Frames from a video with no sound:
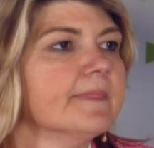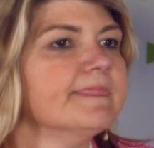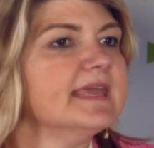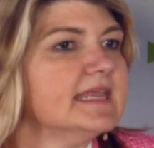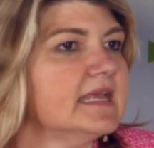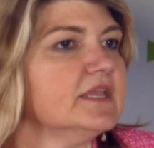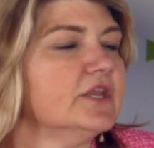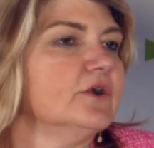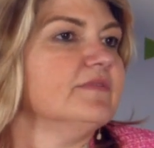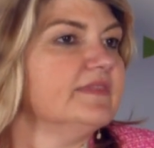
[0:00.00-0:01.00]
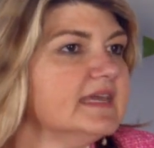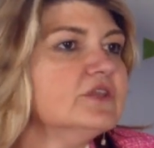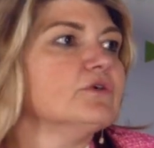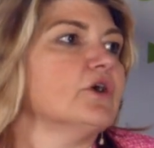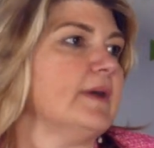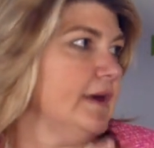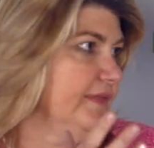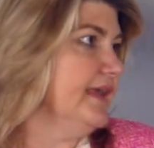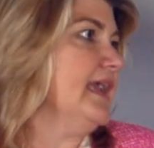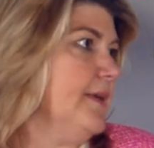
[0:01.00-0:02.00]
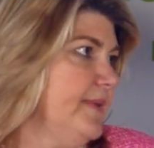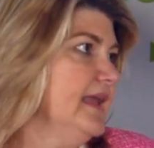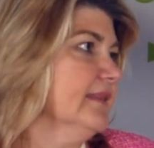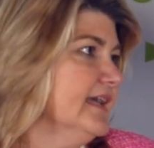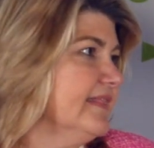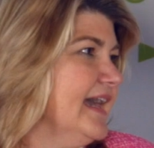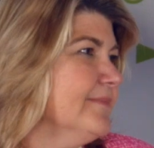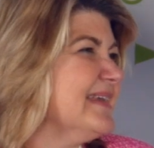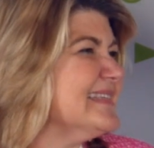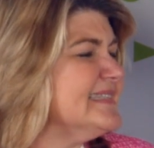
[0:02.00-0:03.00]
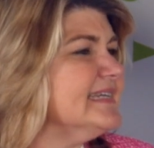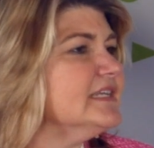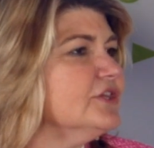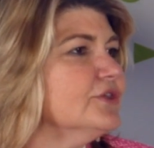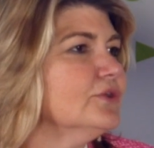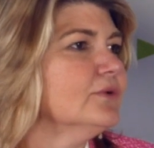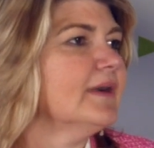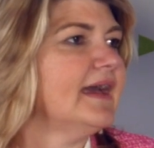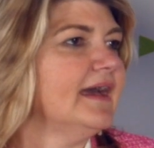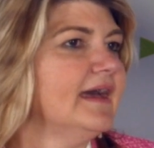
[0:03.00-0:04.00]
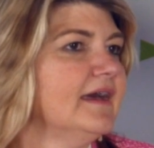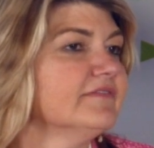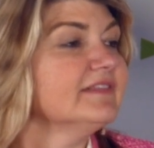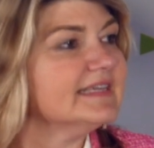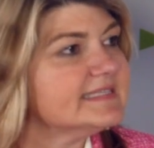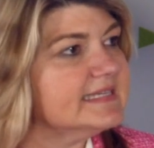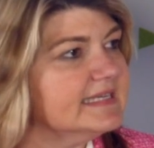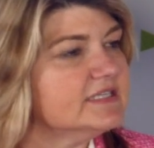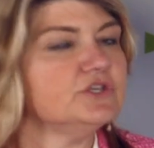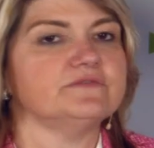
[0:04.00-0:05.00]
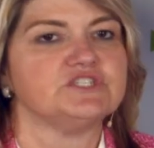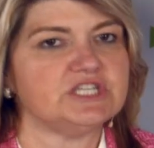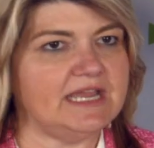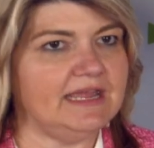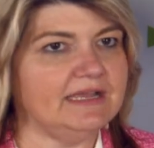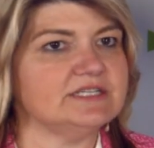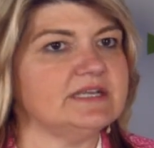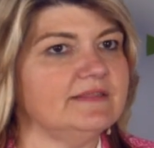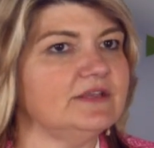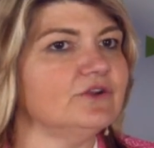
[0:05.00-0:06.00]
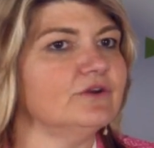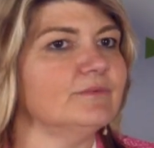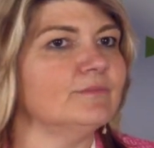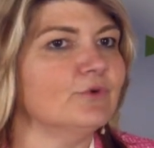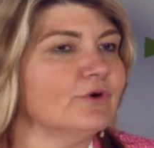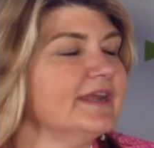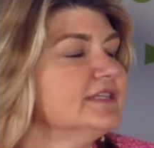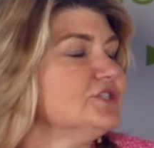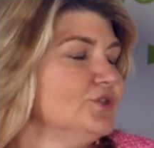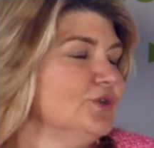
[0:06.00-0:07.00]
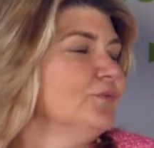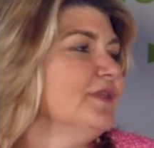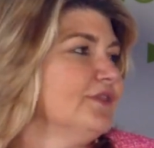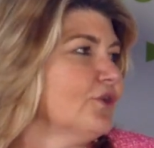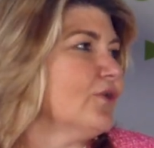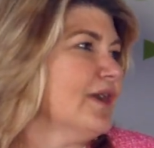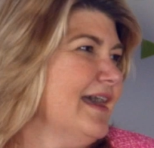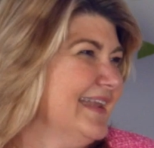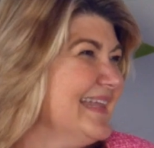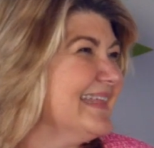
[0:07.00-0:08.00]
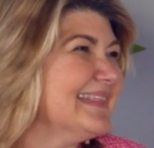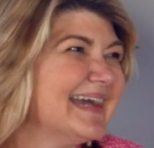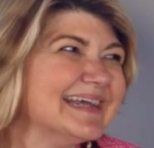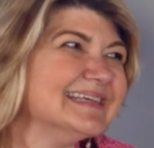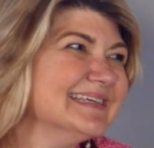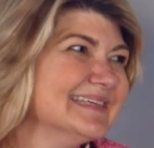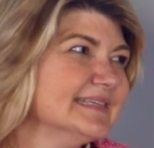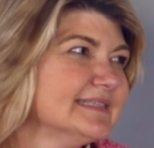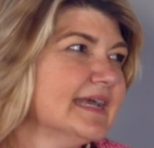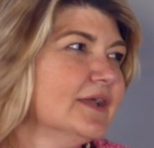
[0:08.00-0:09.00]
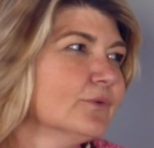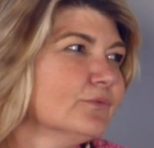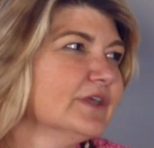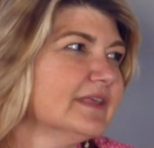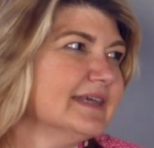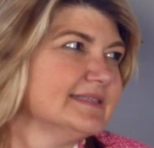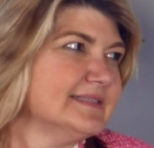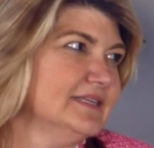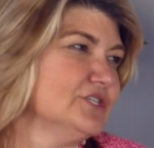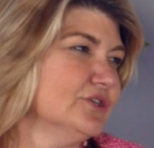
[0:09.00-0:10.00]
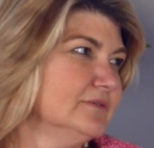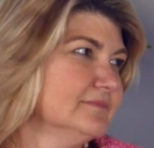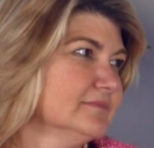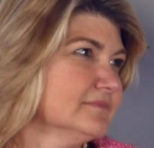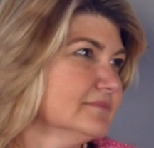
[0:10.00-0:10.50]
then you know, then you go out with a campaign like that, because then you have listened, you've changed, and then you're more in tune with the crowd. I think that is really essential. Do you think